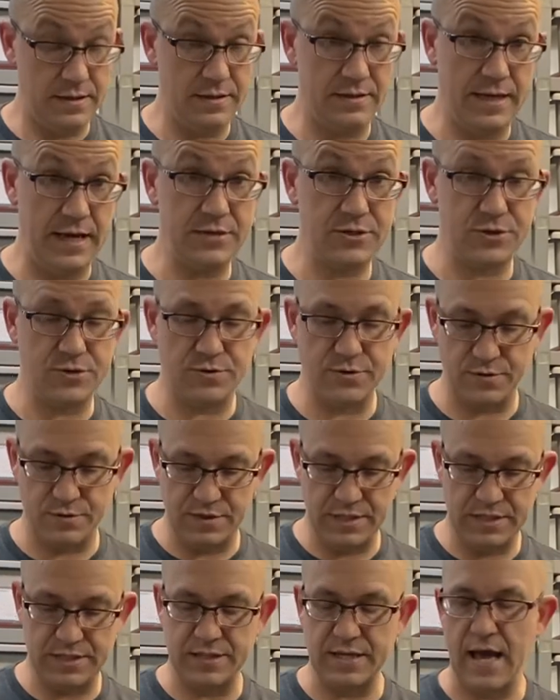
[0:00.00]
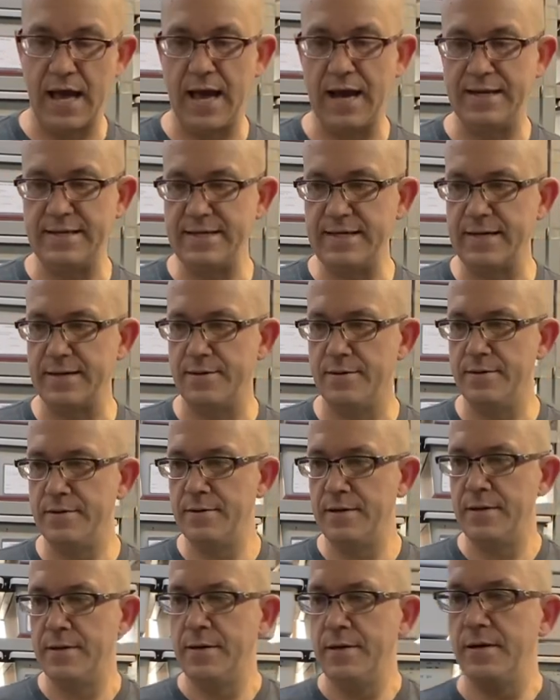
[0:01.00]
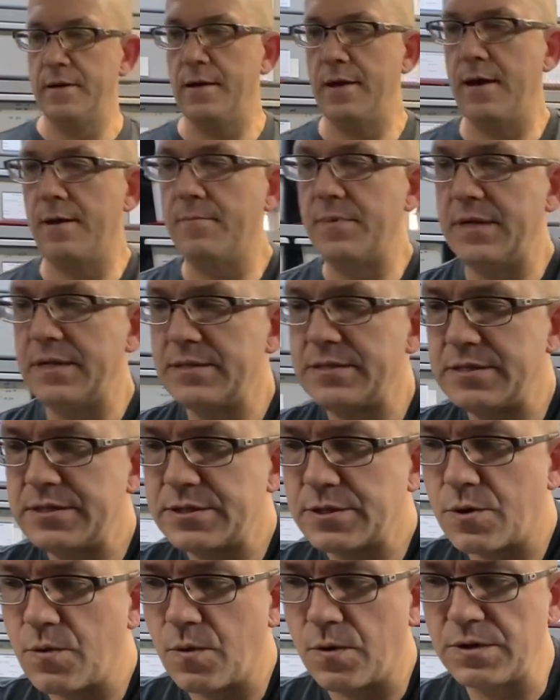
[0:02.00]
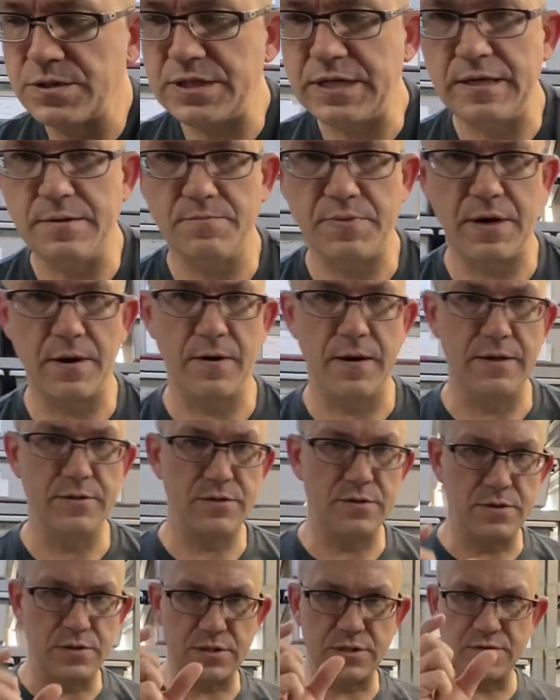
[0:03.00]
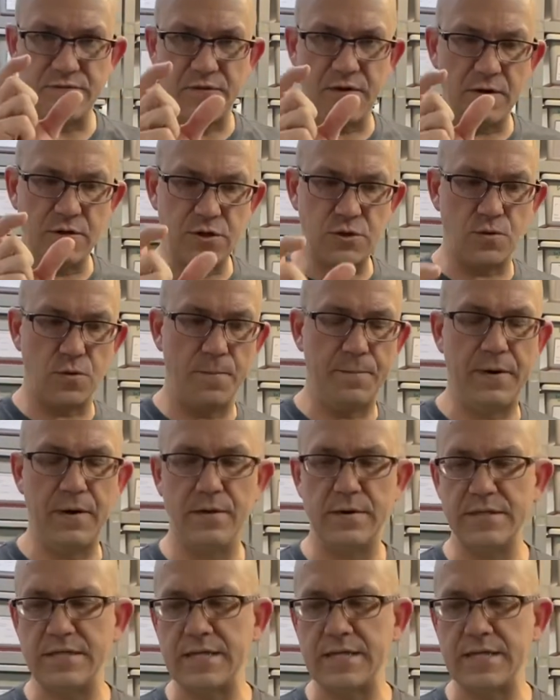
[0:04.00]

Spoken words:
That's true, it is not ideal, but this is a quarantine period. So this is a very short period